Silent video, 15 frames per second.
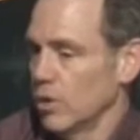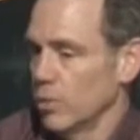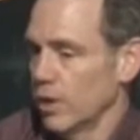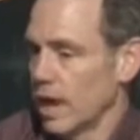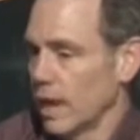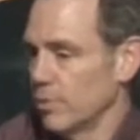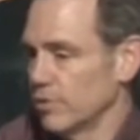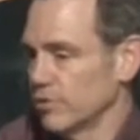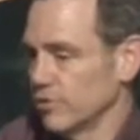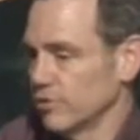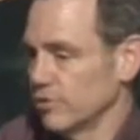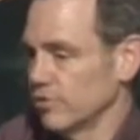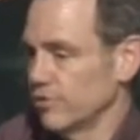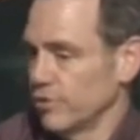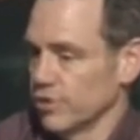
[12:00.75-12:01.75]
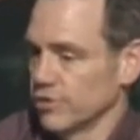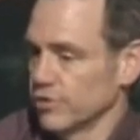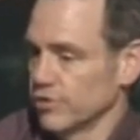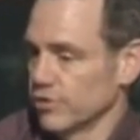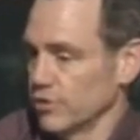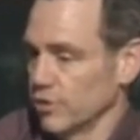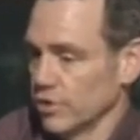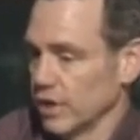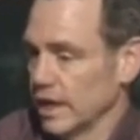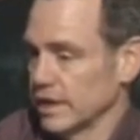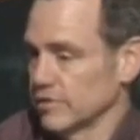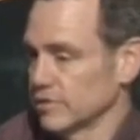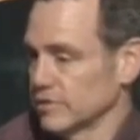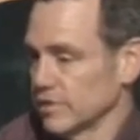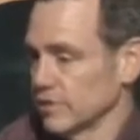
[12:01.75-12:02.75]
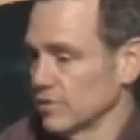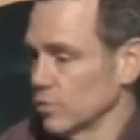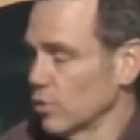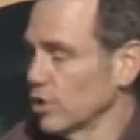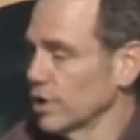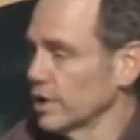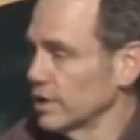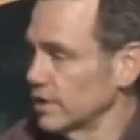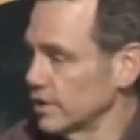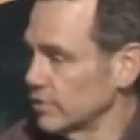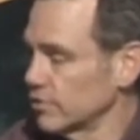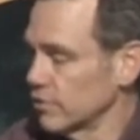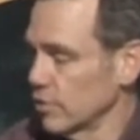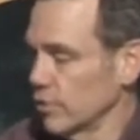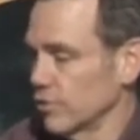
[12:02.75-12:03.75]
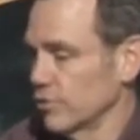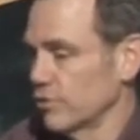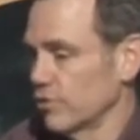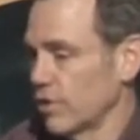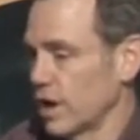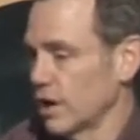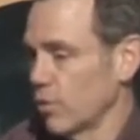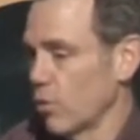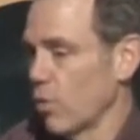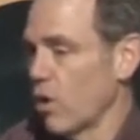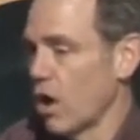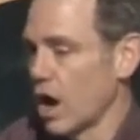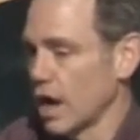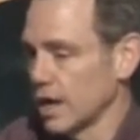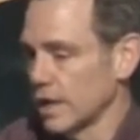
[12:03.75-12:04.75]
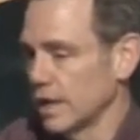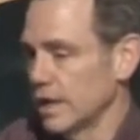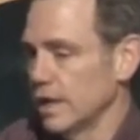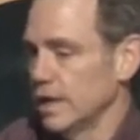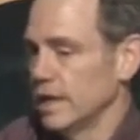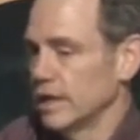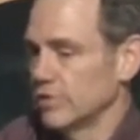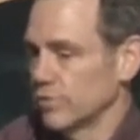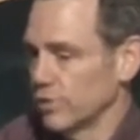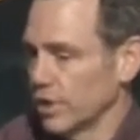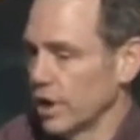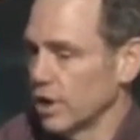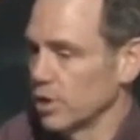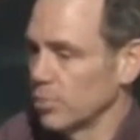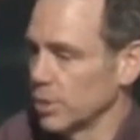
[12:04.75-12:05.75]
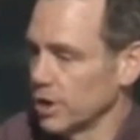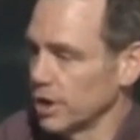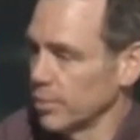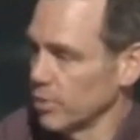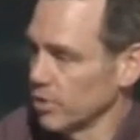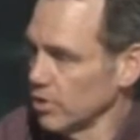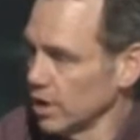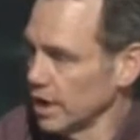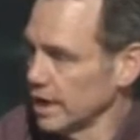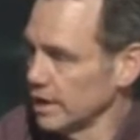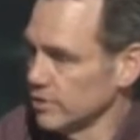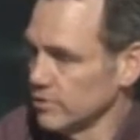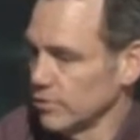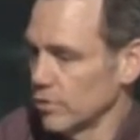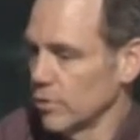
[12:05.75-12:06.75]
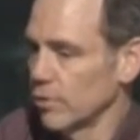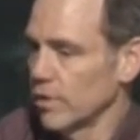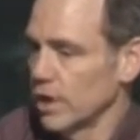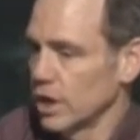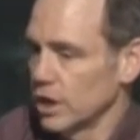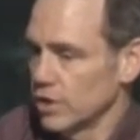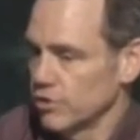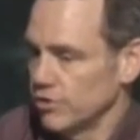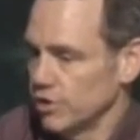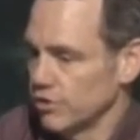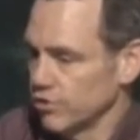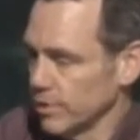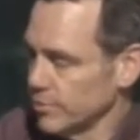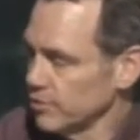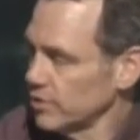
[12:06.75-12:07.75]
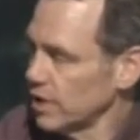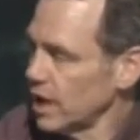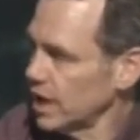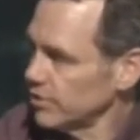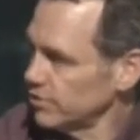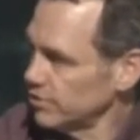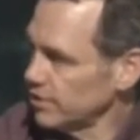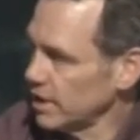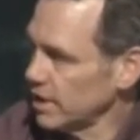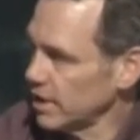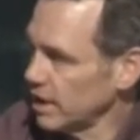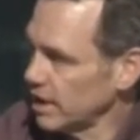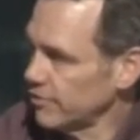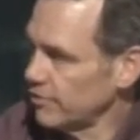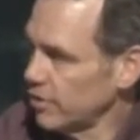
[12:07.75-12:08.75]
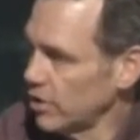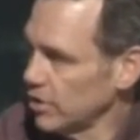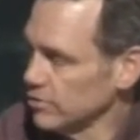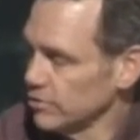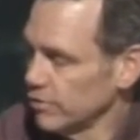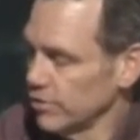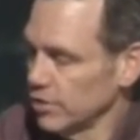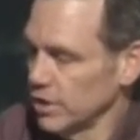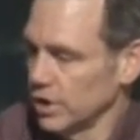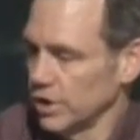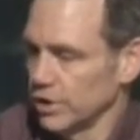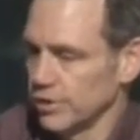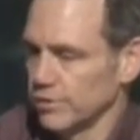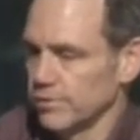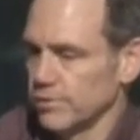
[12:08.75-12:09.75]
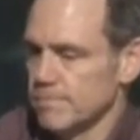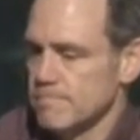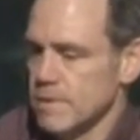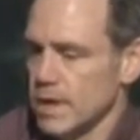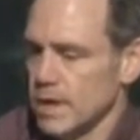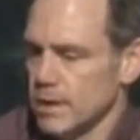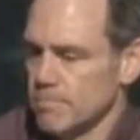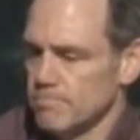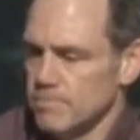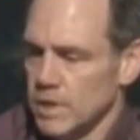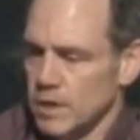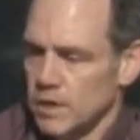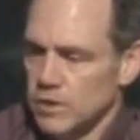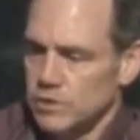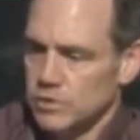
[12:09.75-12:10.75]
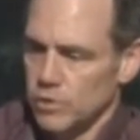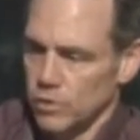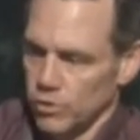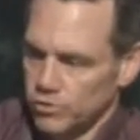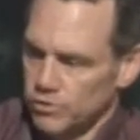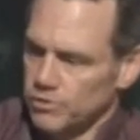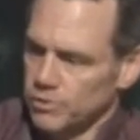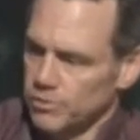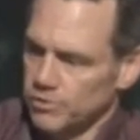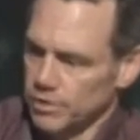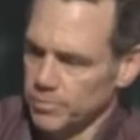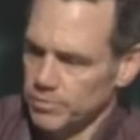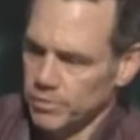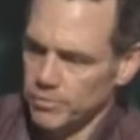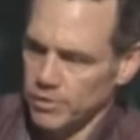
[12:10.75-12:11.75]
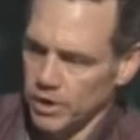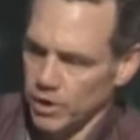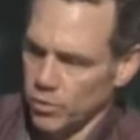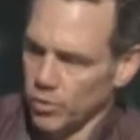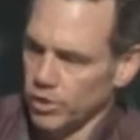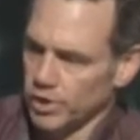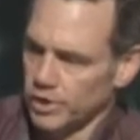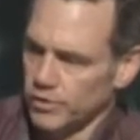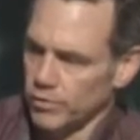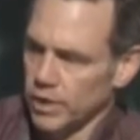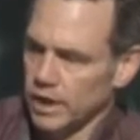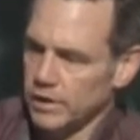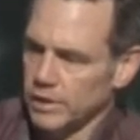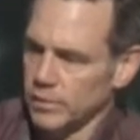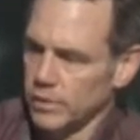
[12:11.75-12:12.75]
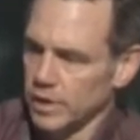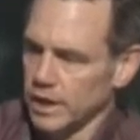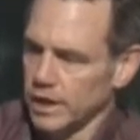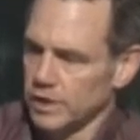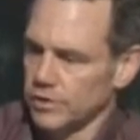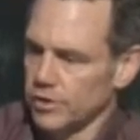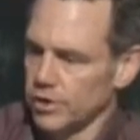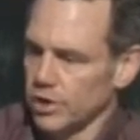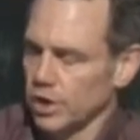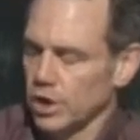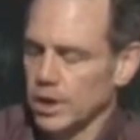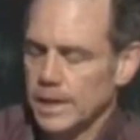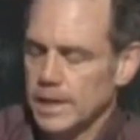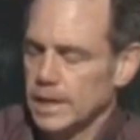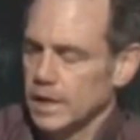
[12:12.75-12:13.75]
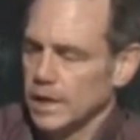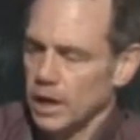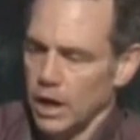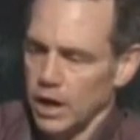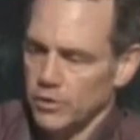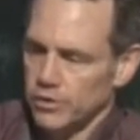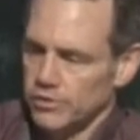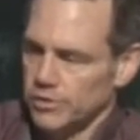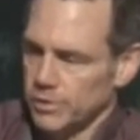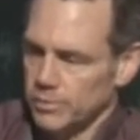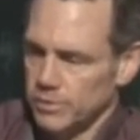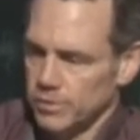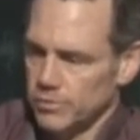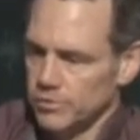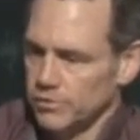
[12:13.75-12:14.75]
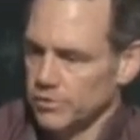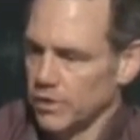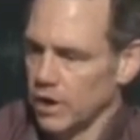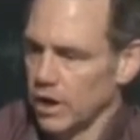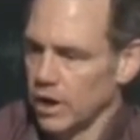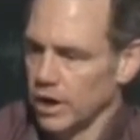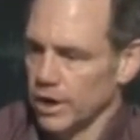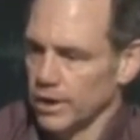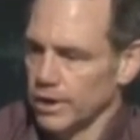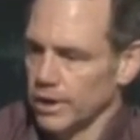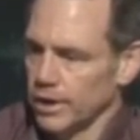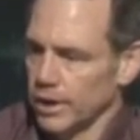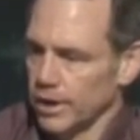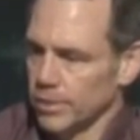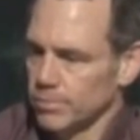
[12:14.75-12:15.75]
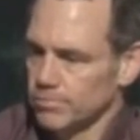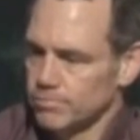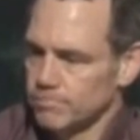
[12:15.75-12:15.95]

happens is your foot just your leg just doesn't work, and so trying to walk, it's really hard to pick up your leg, and so she trips a lot. She's had a lot of falls over the years. Um, so those are some symptoms that are really directly related to her. Other symptoms are um,